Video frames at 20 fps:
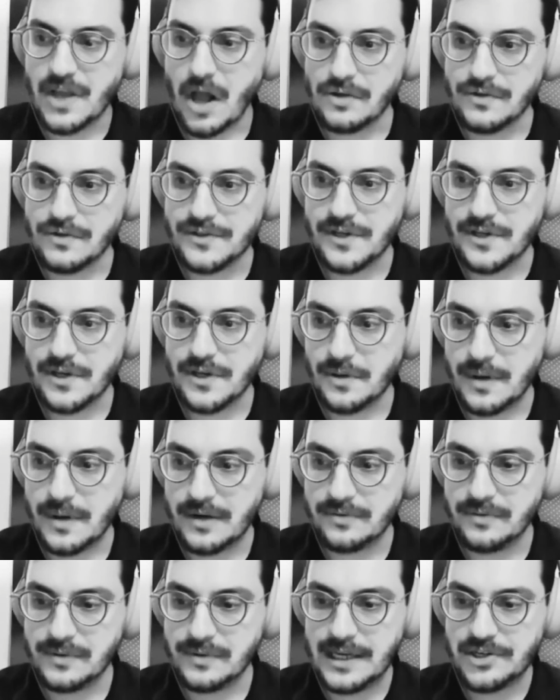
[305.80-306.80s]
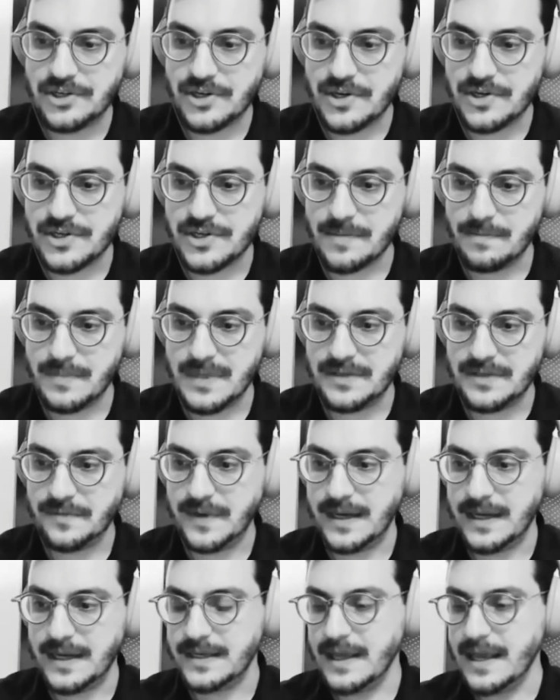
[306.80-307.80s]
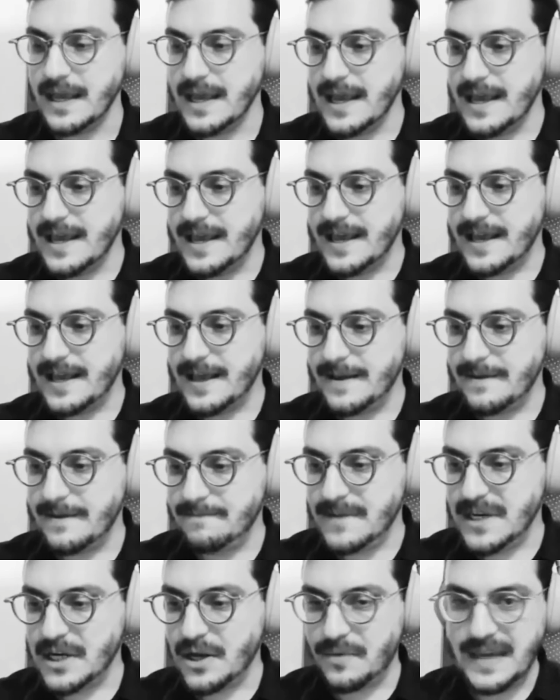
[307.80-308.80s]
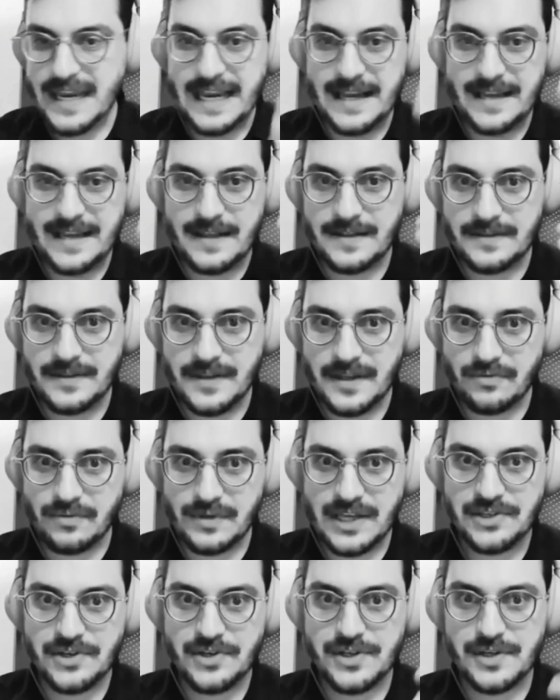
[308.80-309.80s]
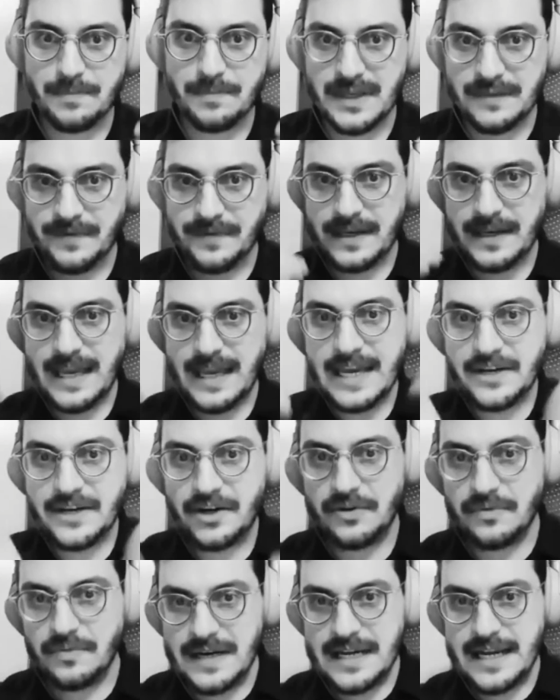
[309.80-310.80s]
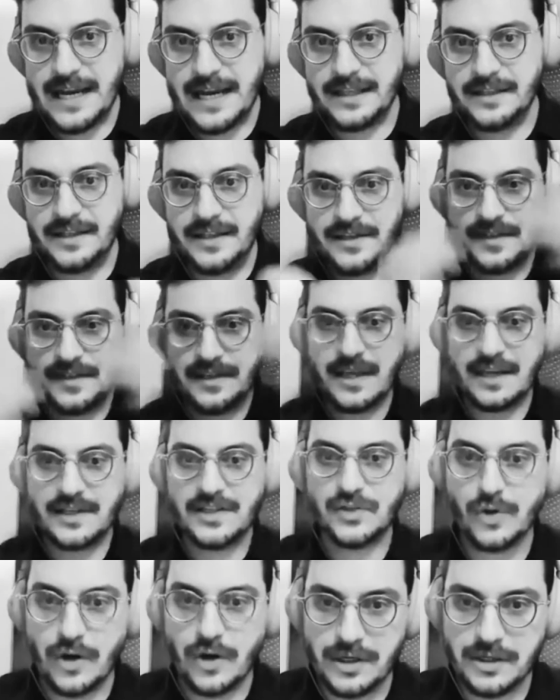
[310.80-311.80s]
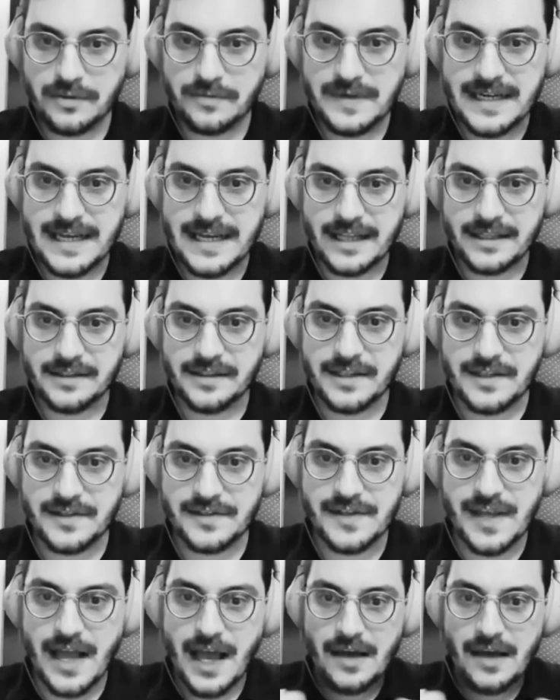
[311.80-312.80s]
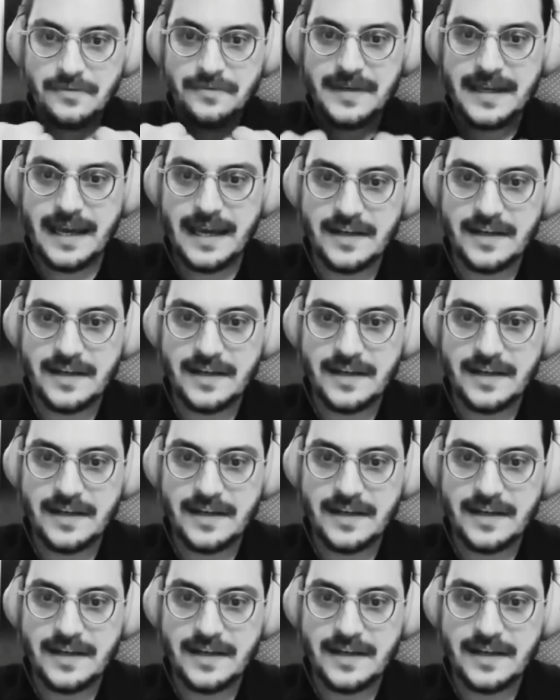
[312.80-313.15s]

also a relationship between the relationship between inner realities and external realities, how we